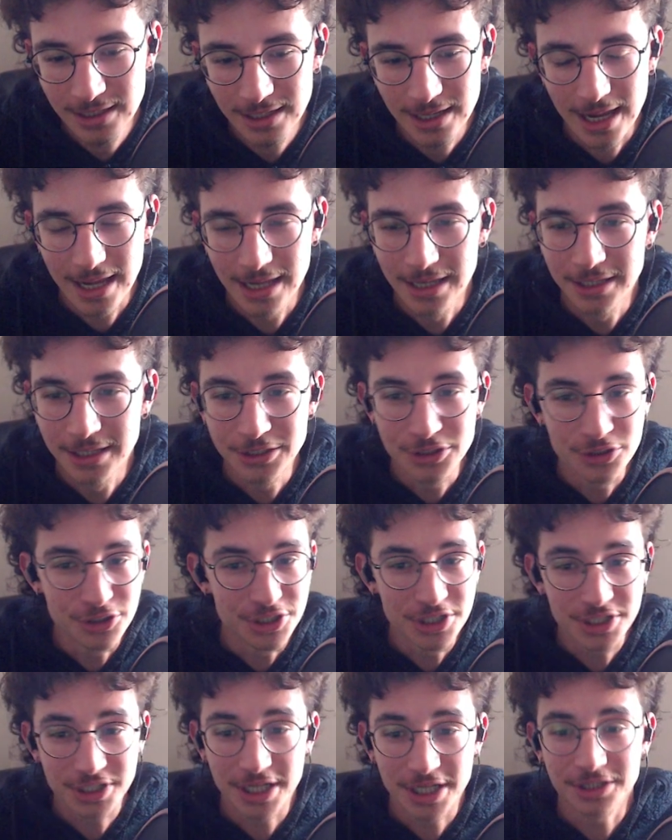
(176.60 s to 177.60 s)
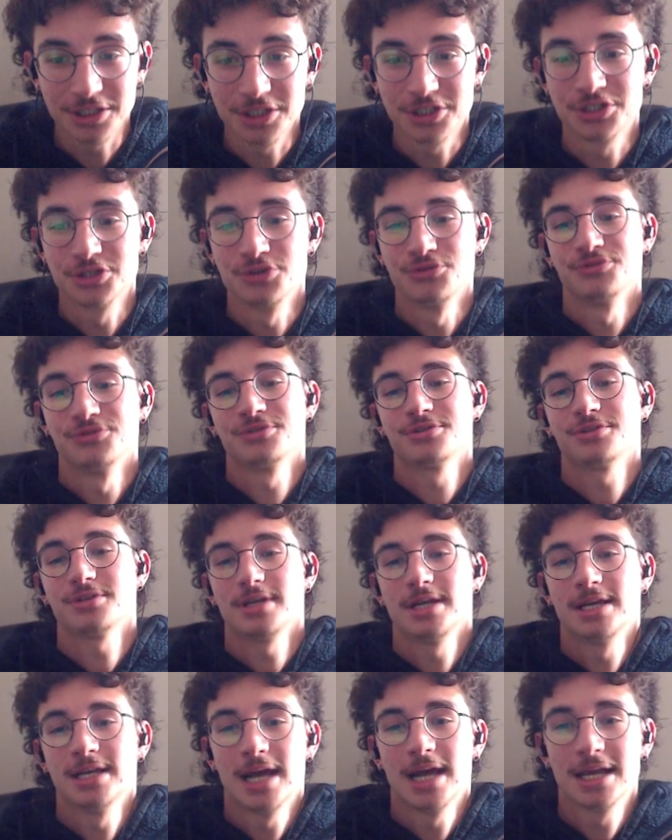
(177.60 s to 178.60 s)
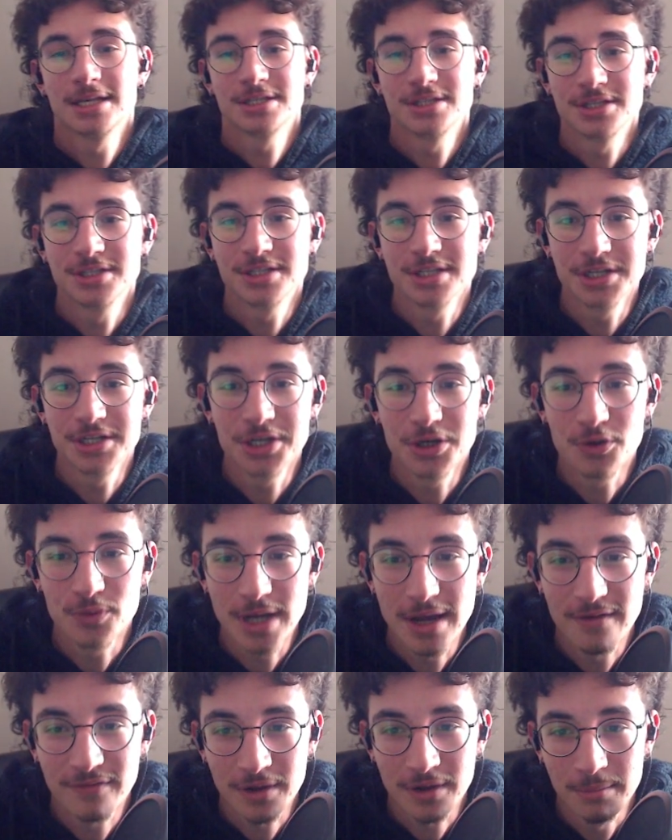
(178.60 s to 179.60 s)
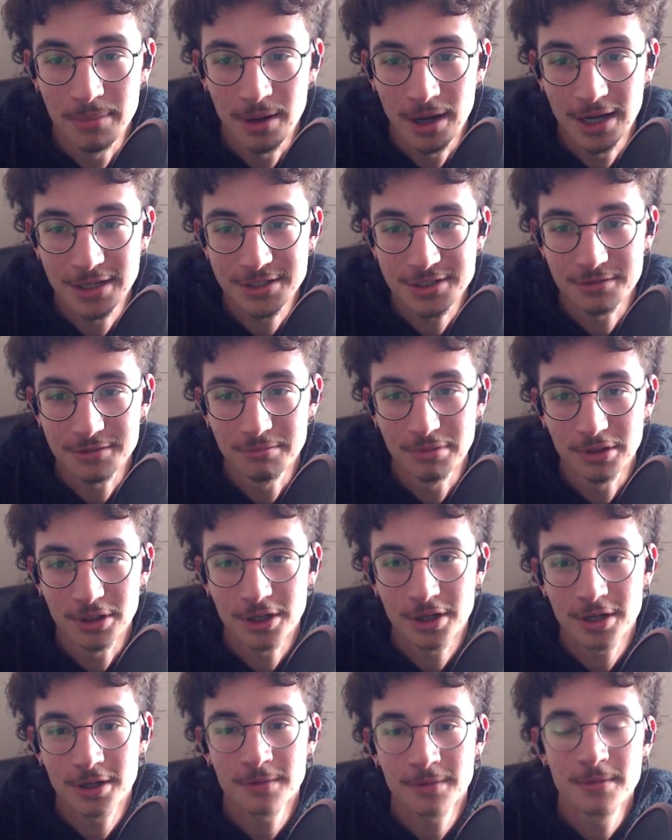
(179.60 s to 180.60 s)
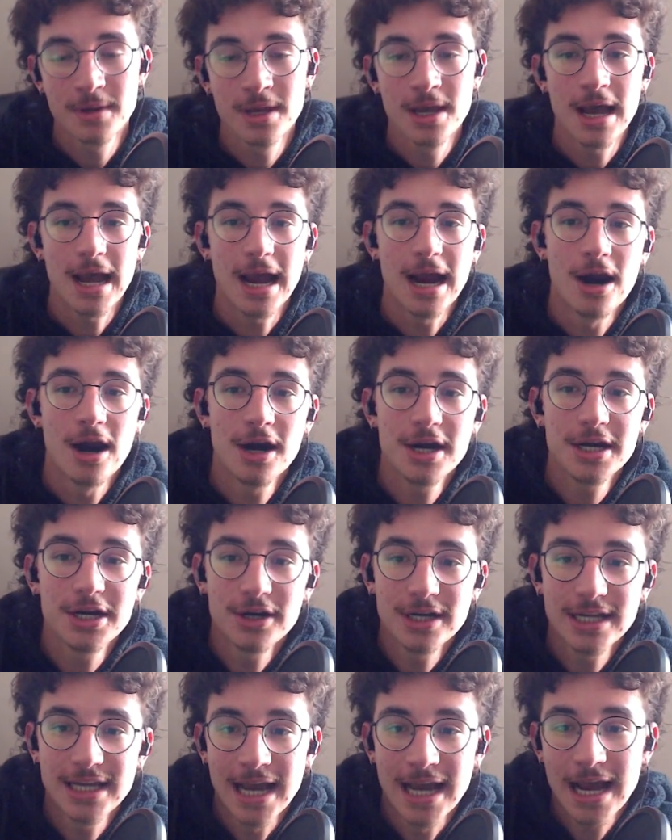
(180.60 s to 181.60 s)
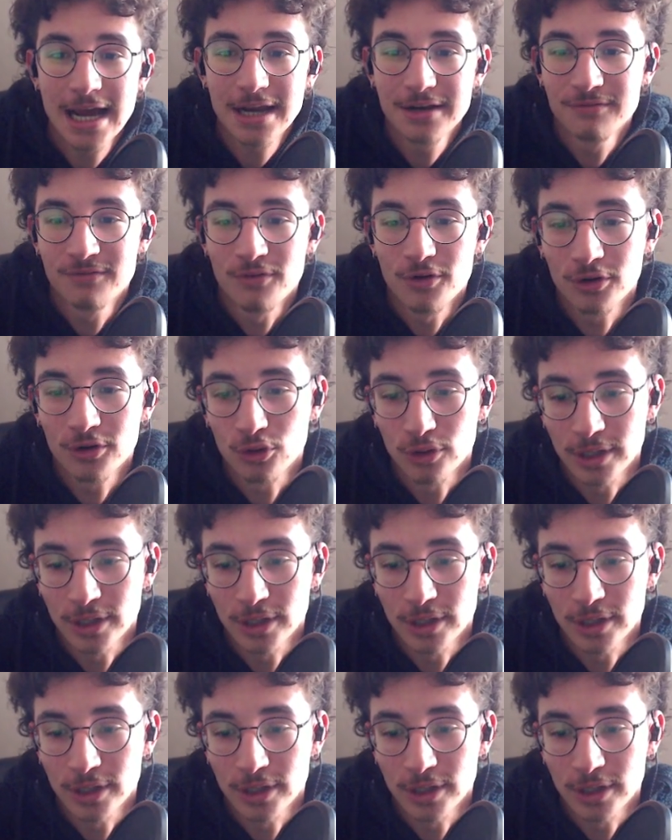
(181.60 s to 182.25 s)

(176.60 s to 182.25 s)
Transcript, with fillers: And you just get to choose. And as you see here, we have composite blur. I already already had vertical